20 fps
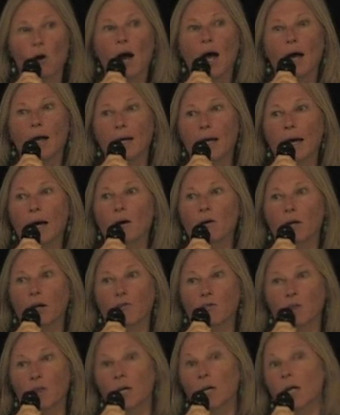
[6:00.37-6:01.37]
it dry now and
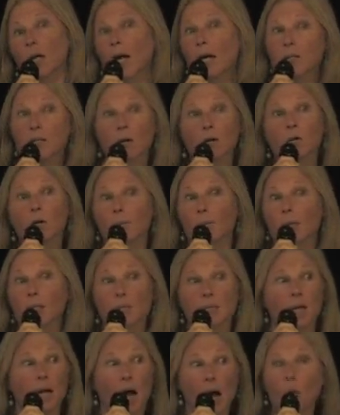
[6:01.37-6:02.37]
everything. And I told him, I
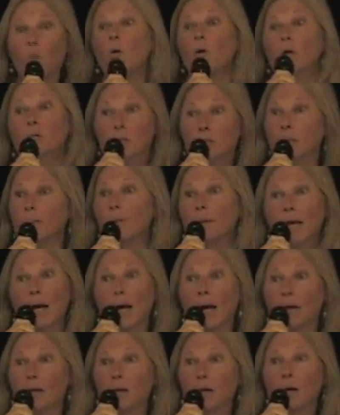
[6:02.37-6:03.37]
said, I want some of
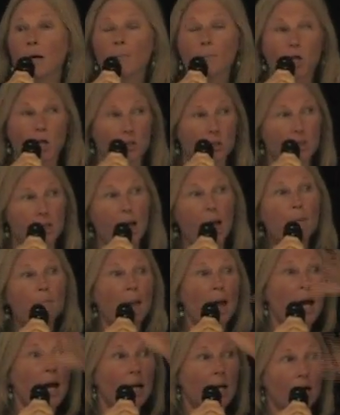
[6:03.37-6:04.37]
that, because in
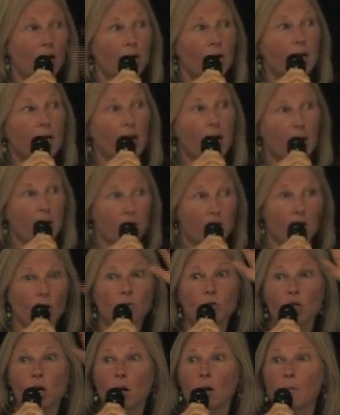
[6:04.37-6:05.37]
that bad area I
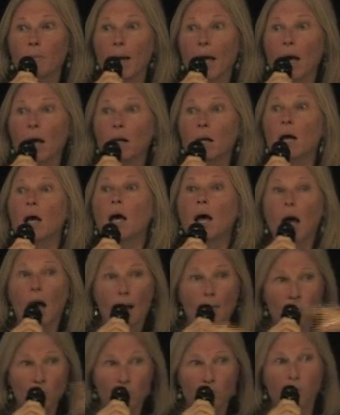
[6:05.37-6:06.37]
told y'all about,
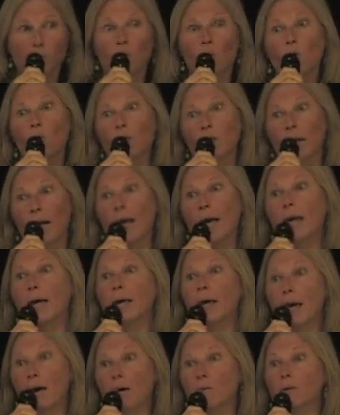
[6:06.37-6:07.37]
I'm going to be rolling
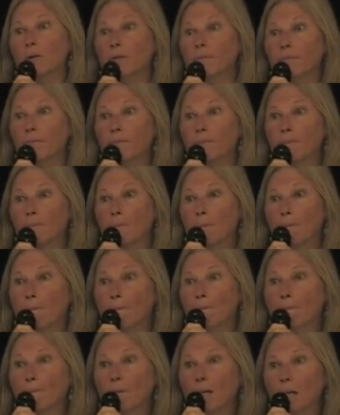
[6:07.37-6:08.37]
hay out.
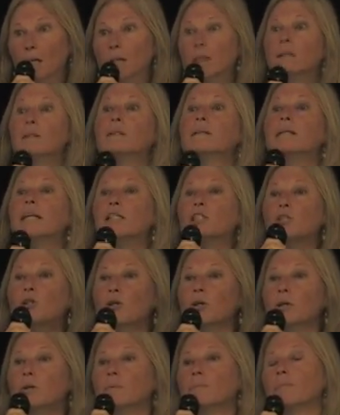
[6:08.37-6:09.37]
Yes,
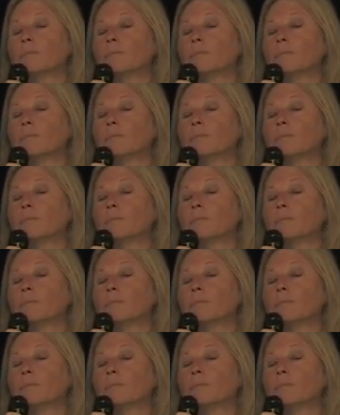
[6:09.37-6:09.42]
sir.